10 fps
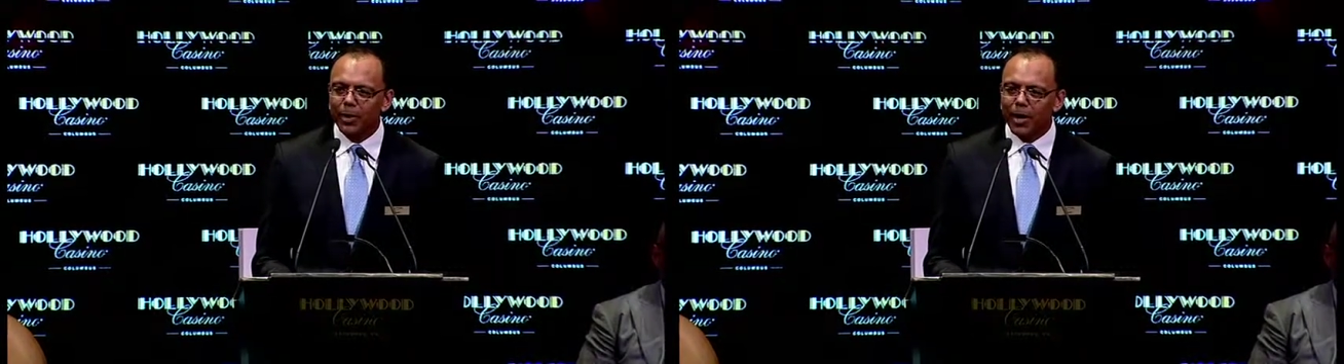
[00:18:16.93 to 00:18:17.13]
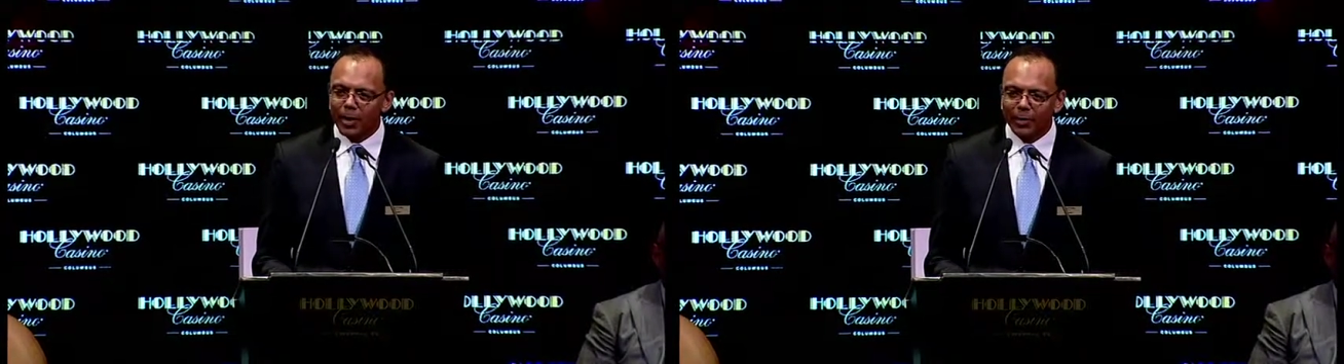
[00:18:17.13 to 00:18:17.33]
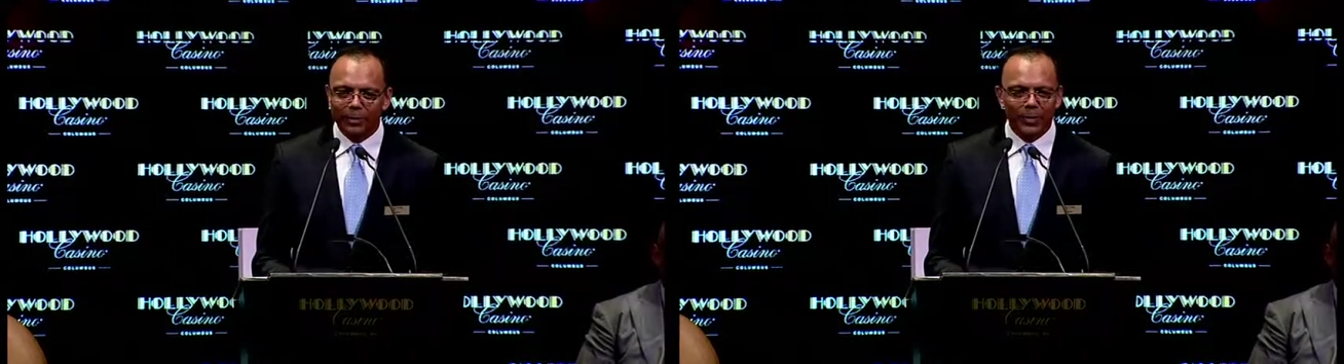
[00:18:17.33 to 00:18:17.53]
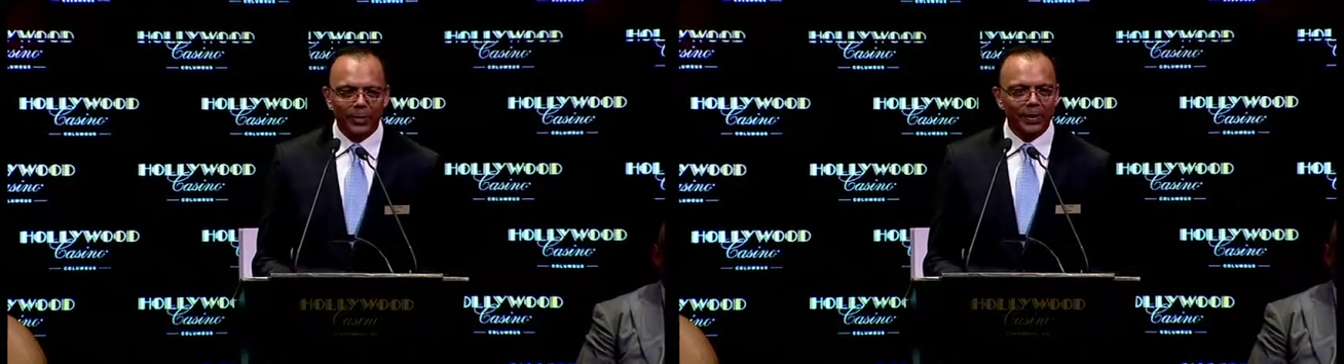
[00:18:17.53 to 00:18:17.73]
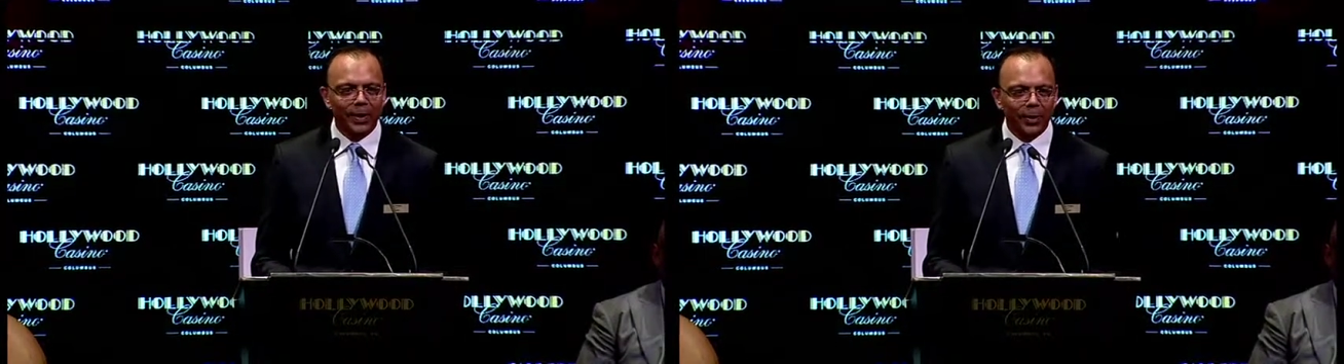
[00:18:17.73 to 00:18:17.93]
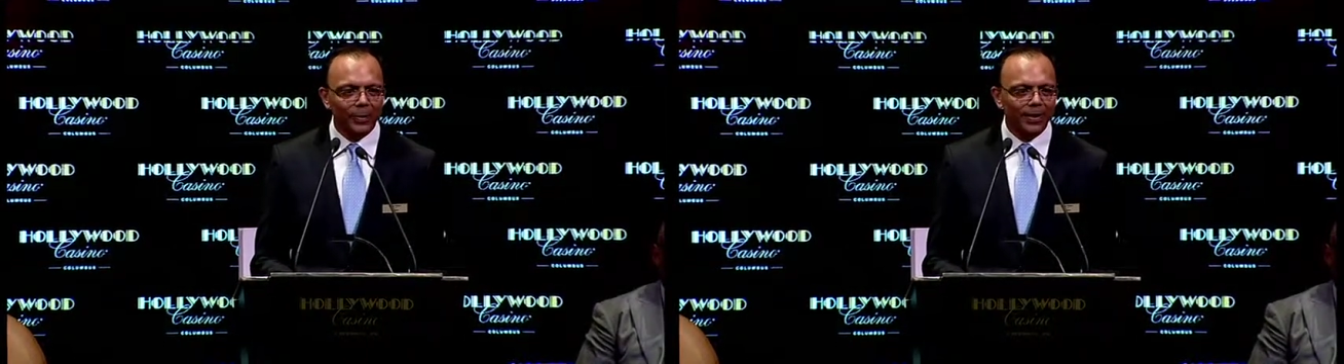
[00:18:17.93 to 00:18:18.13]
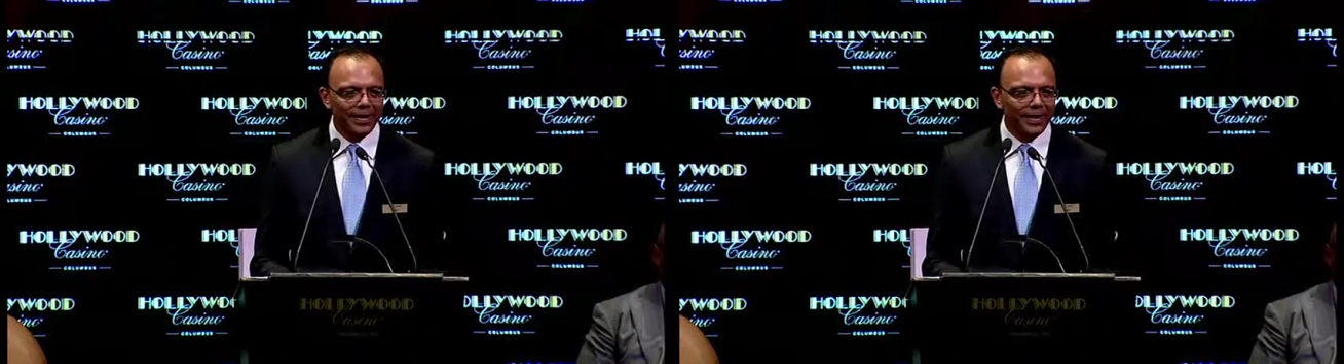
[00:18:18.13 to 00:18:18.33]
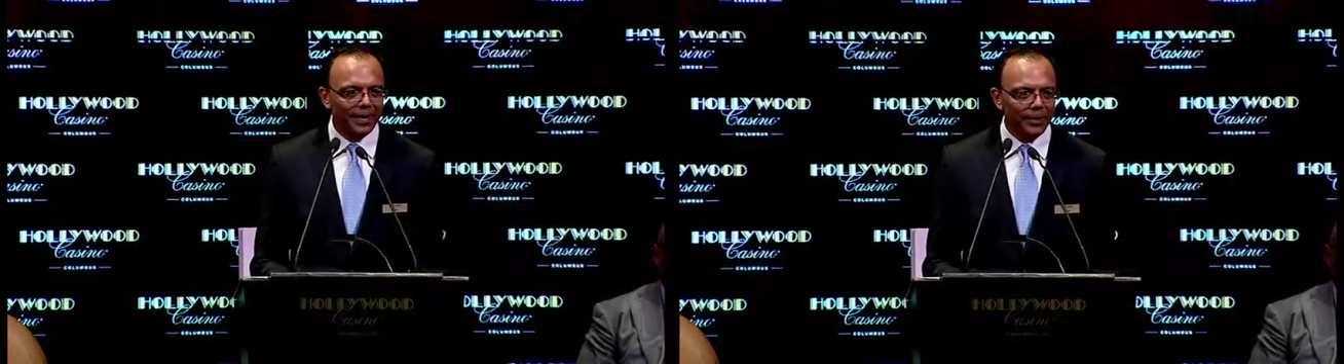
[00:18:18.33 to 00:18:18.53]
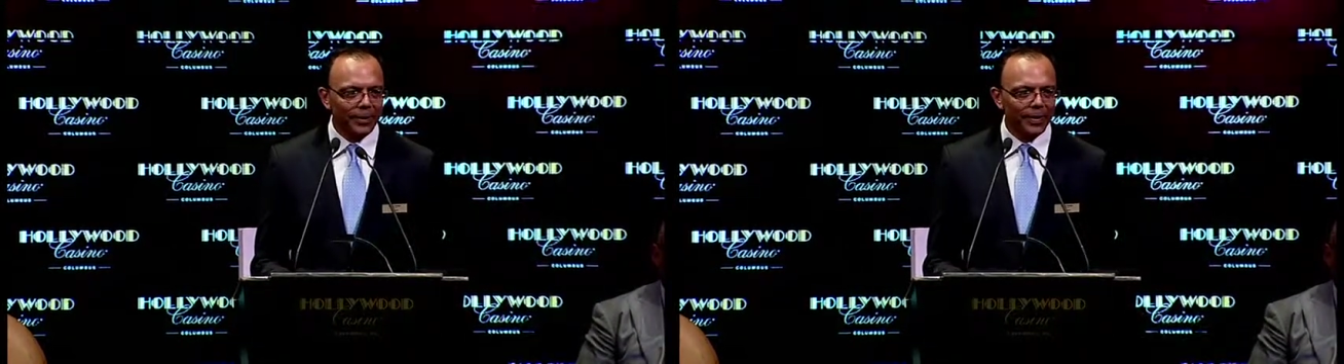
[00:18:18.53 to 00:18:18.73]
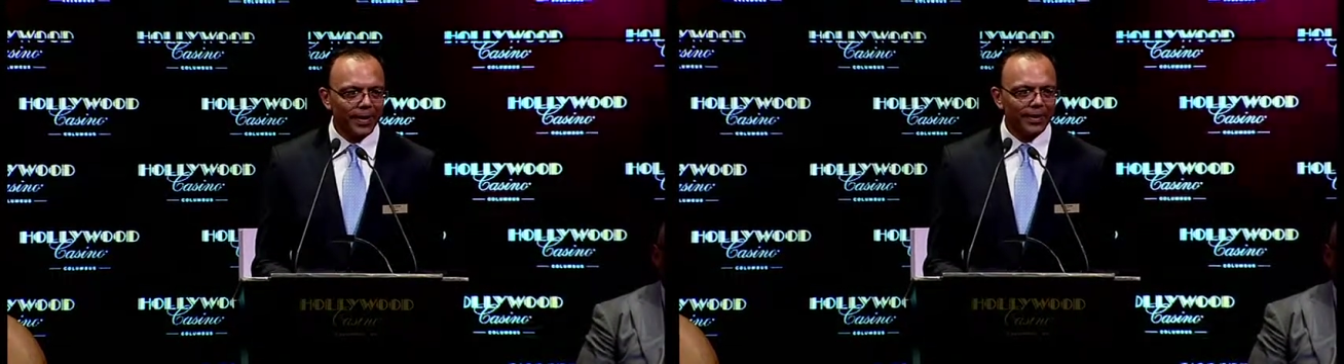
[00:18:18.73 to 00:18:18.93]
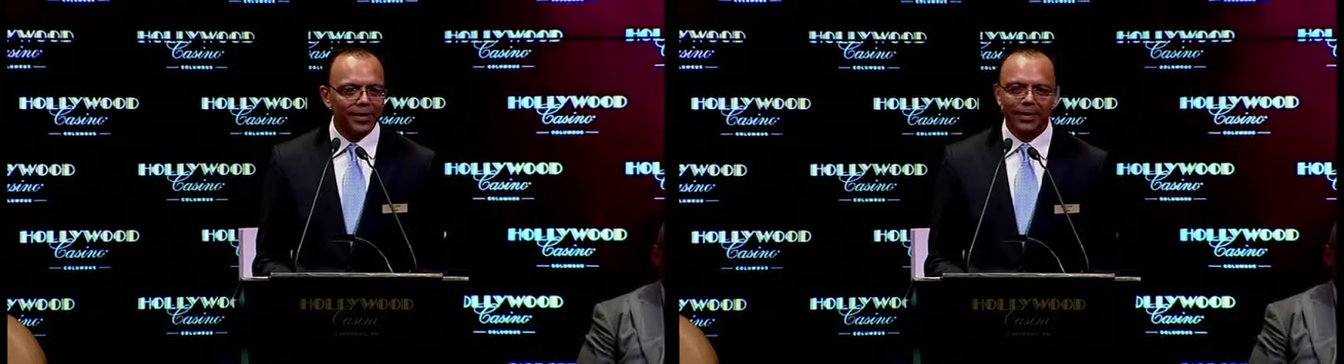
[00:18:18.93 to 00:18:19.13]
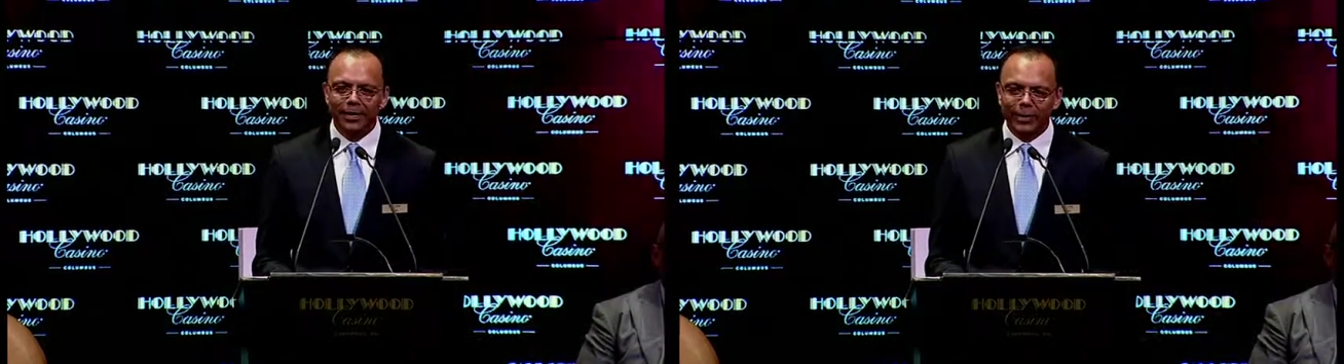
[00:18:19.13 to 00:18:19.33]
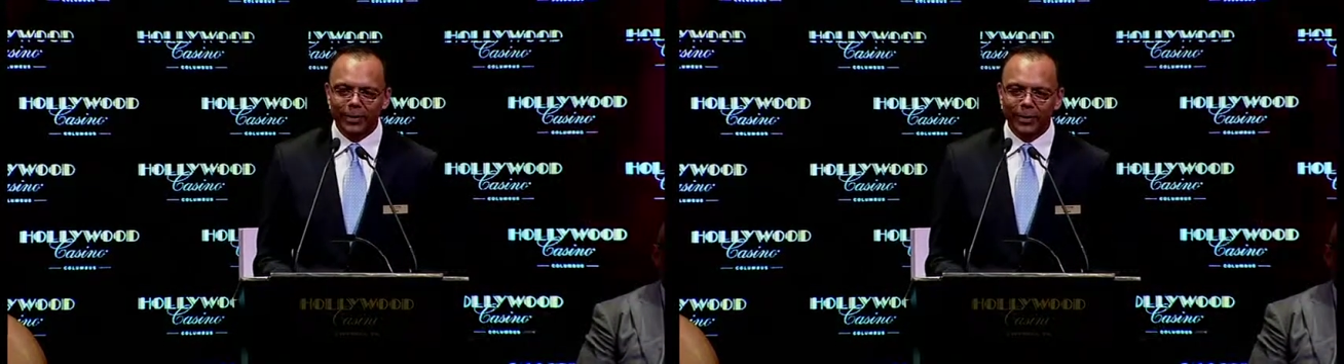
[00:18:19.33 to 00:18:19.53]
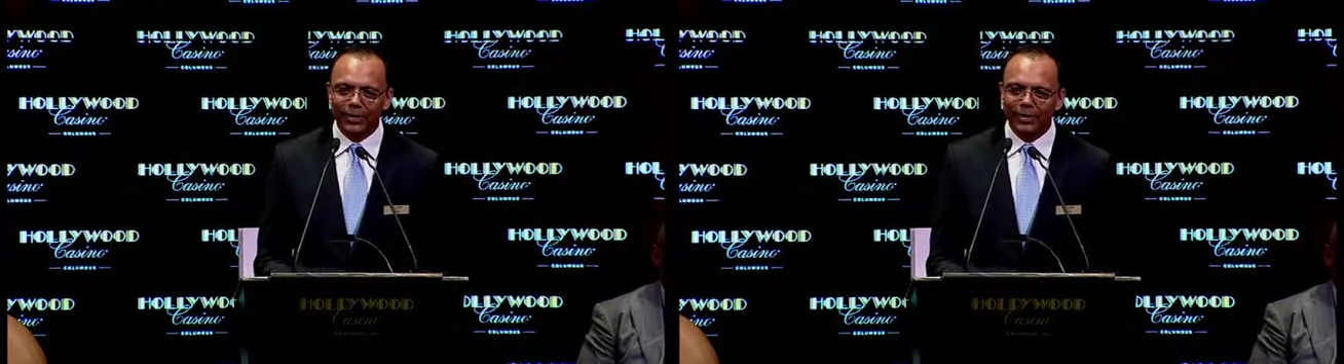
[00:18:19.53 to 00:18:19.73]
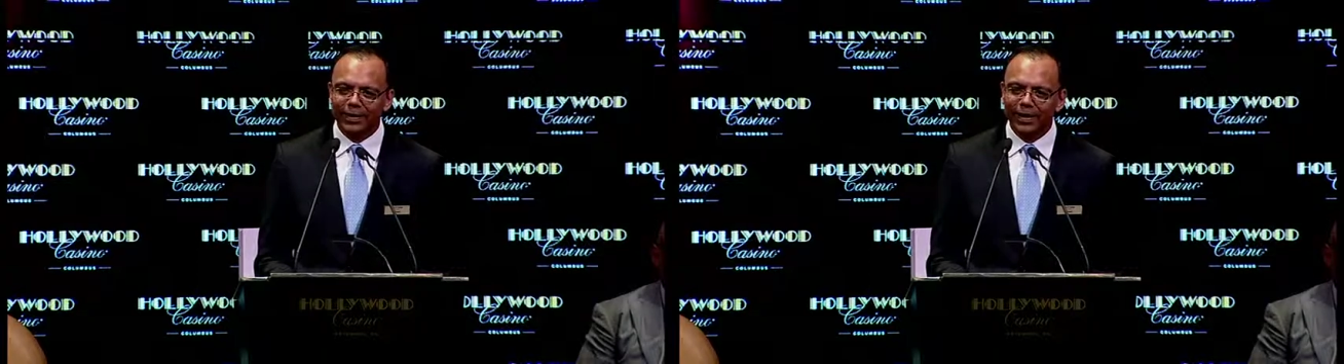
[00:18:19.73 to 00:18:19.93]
common between Hollywood Casino and this institution